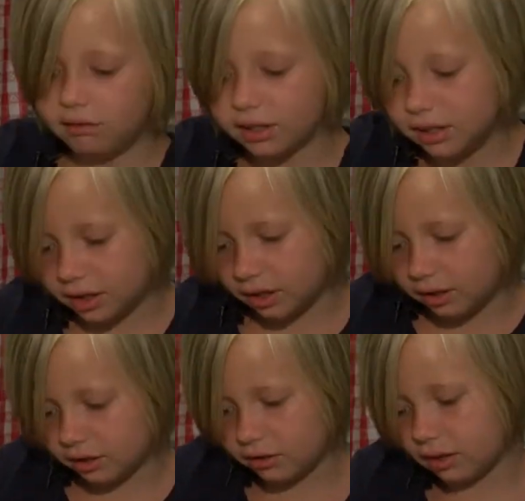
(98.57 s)
I would
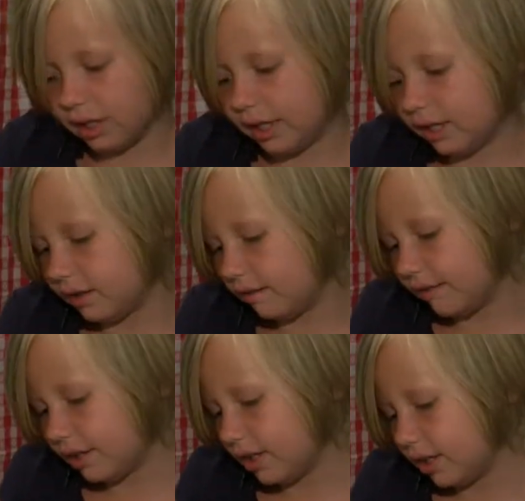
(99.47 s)
tell her like it's
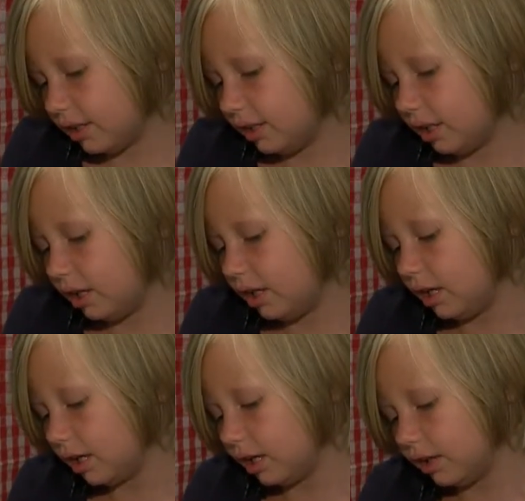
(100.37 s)
very
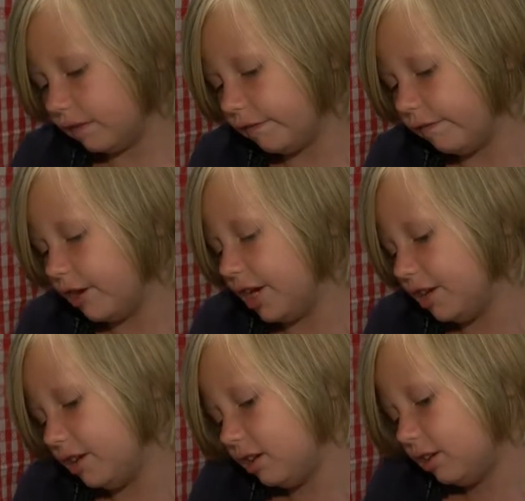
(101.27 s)
exciting and it's fun.